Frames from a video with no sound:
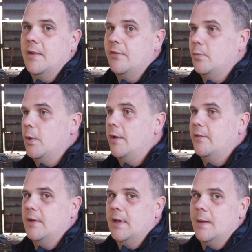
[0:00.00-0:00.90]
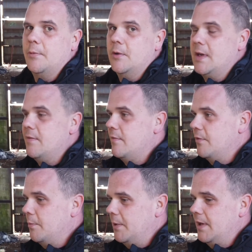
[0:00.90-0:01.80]
That's the worst that can happen, even if
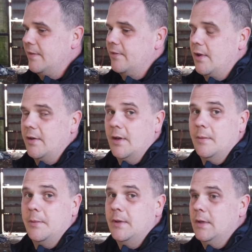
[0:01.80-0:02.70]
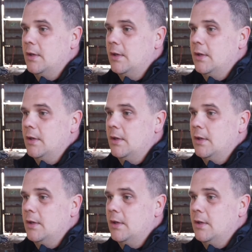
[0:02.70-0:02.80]
the police turned up,